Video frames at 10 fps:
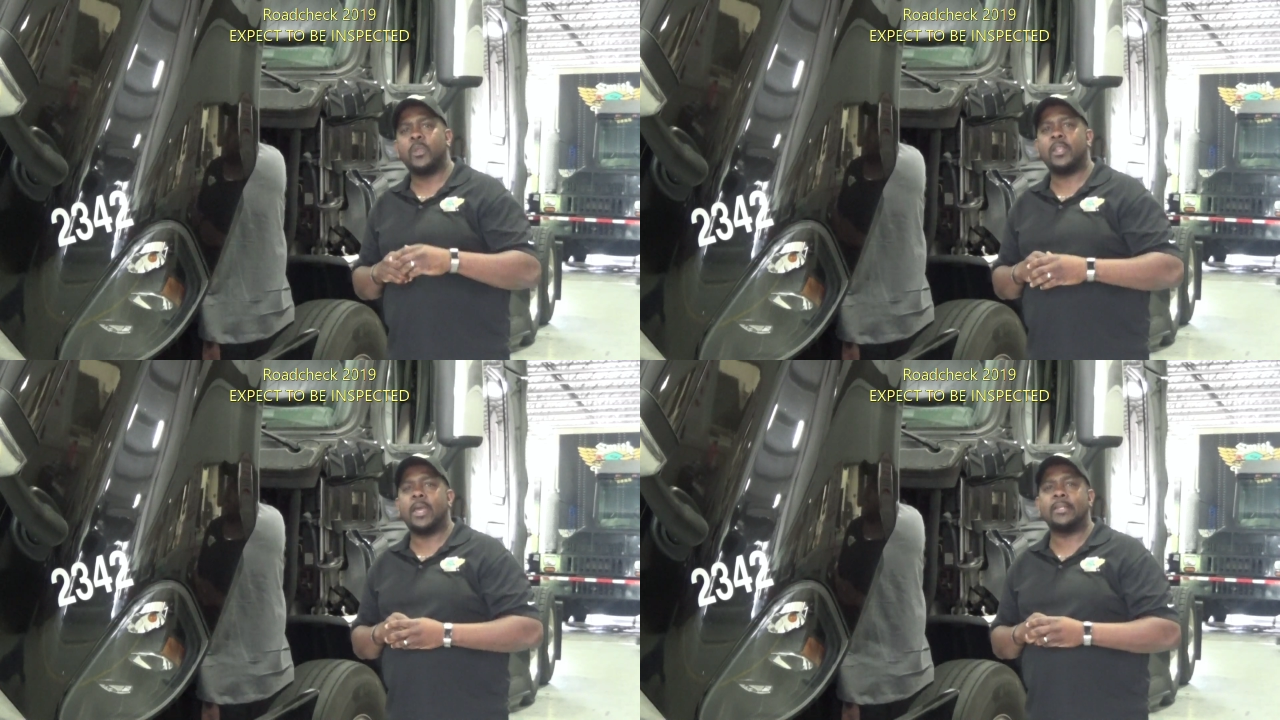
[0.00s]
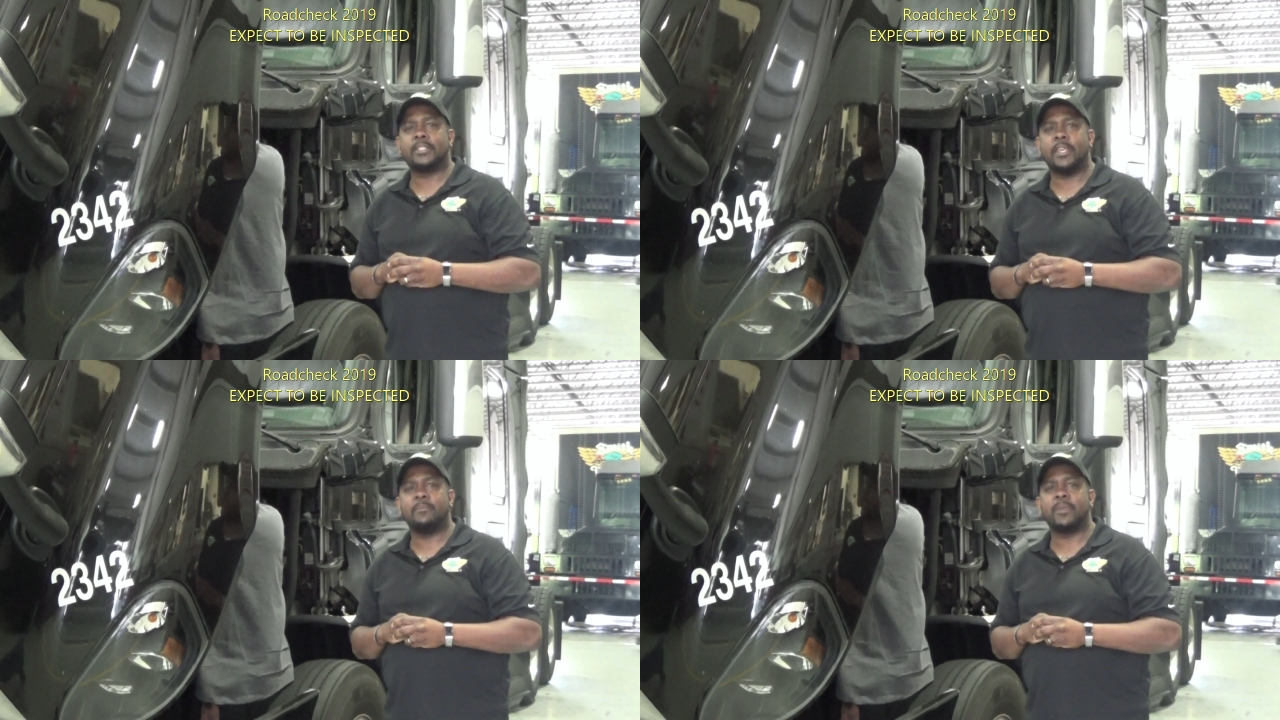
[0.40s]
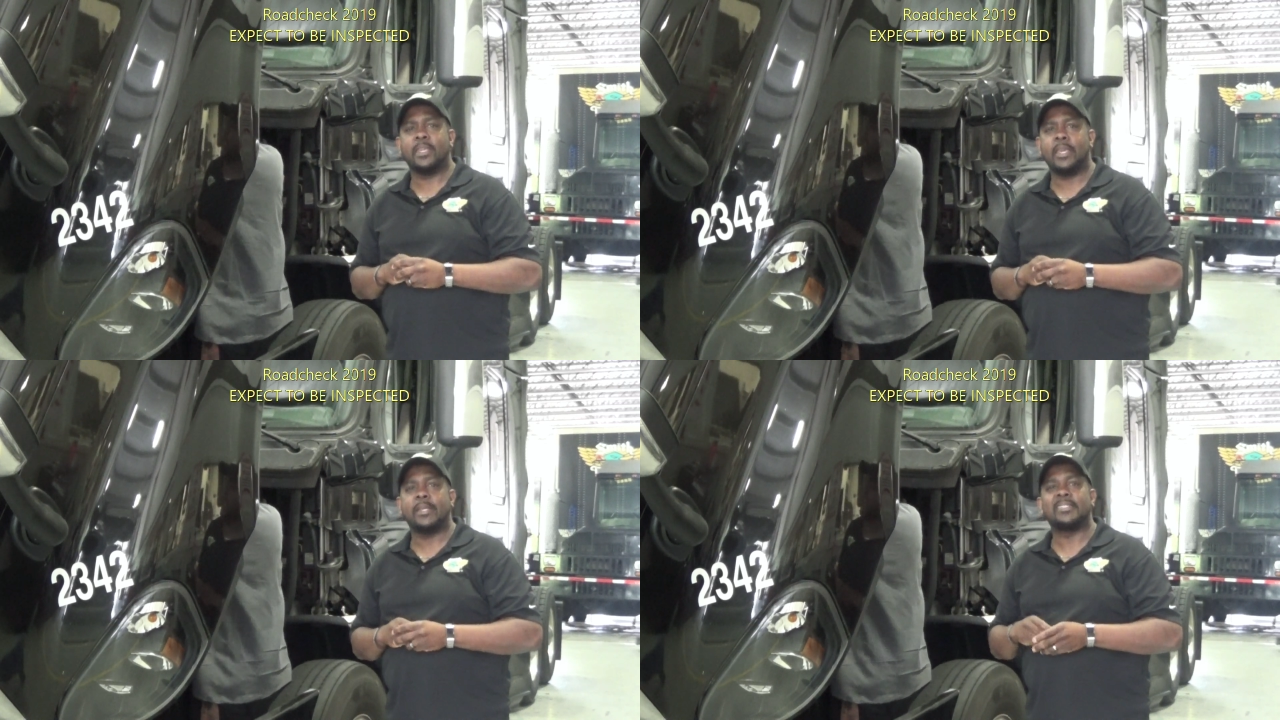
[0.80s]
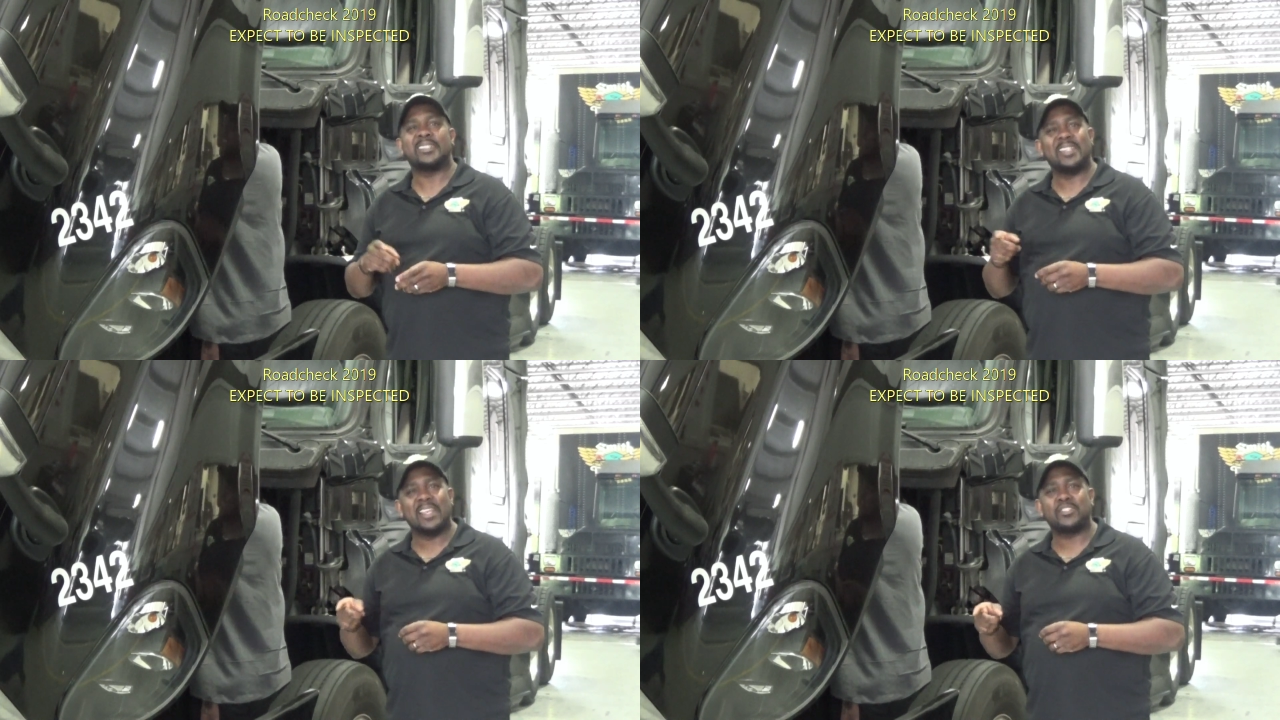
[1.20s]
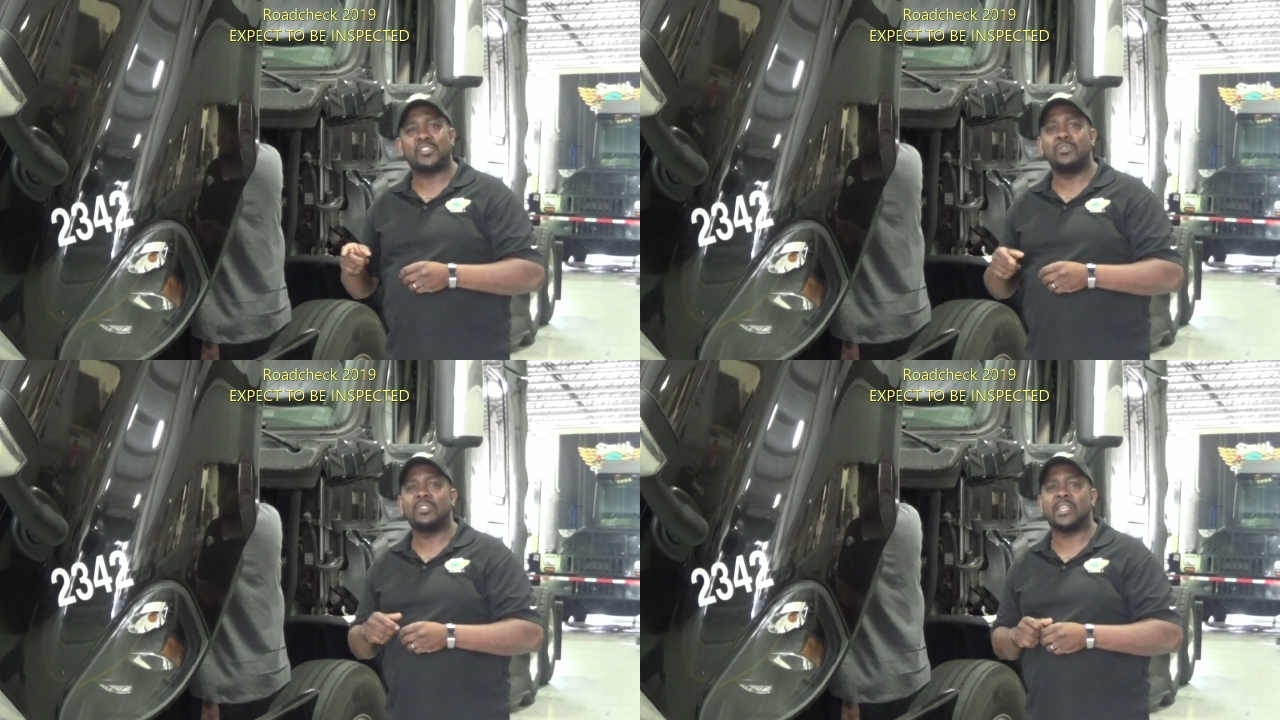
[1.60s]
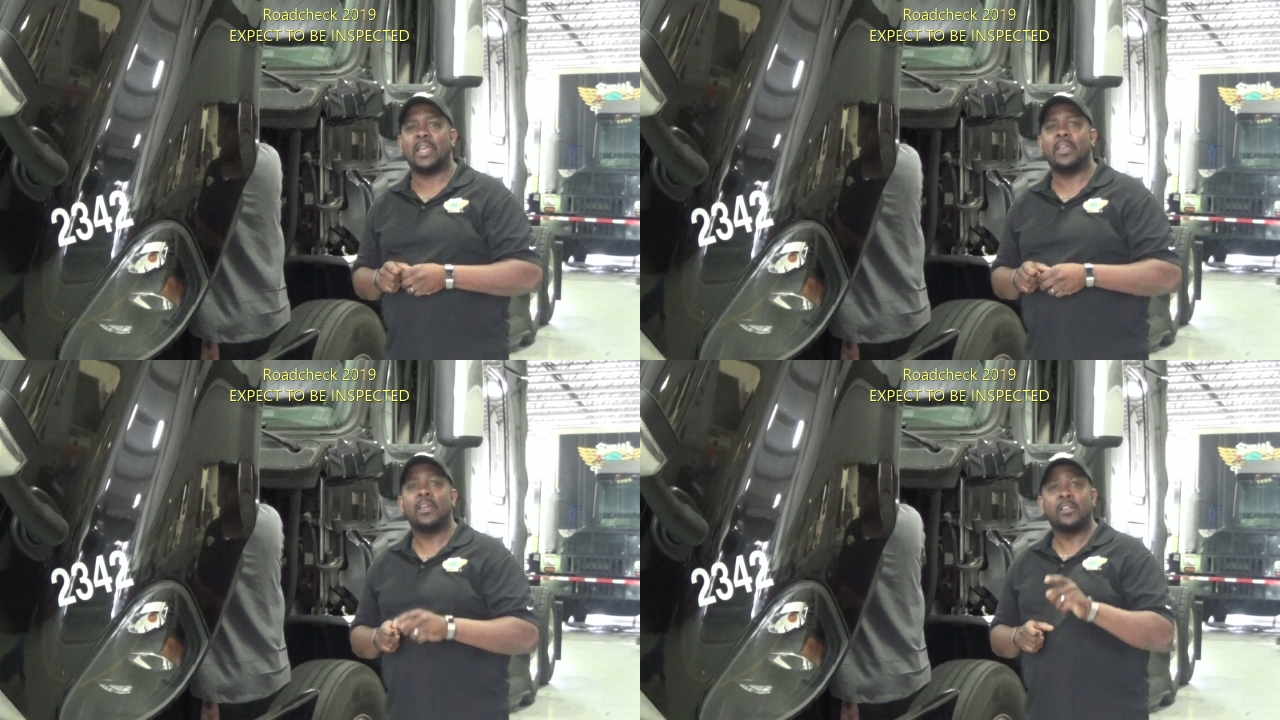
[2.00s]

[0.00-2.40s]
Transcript: 2019 begins next Tuesday,